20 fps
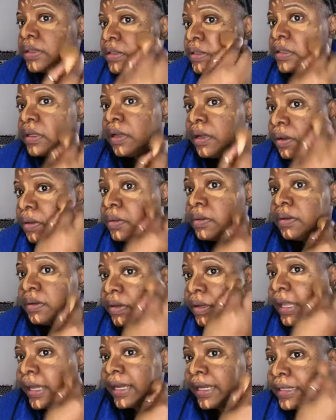So,
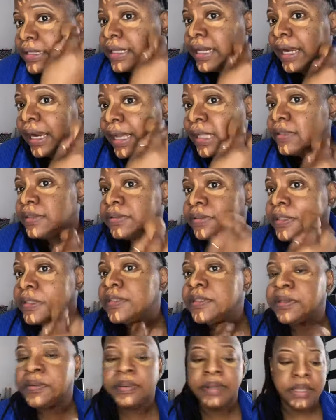like I said, I got to do this
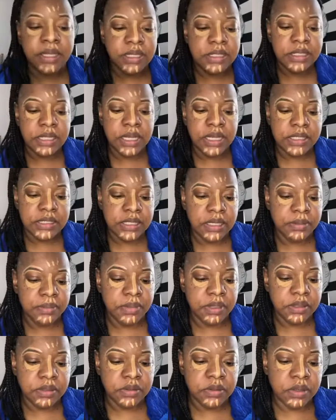quick because I got to take
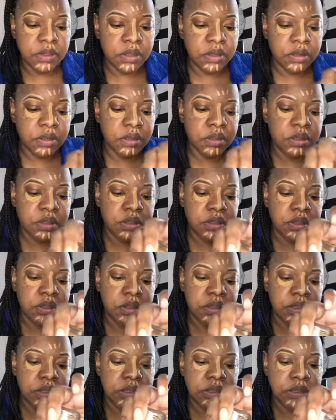my daughter
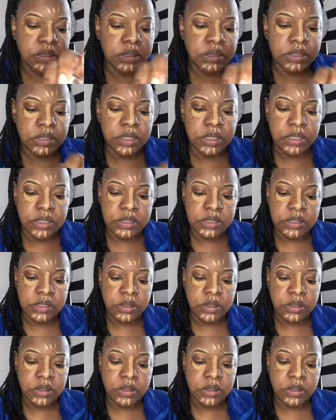to dance.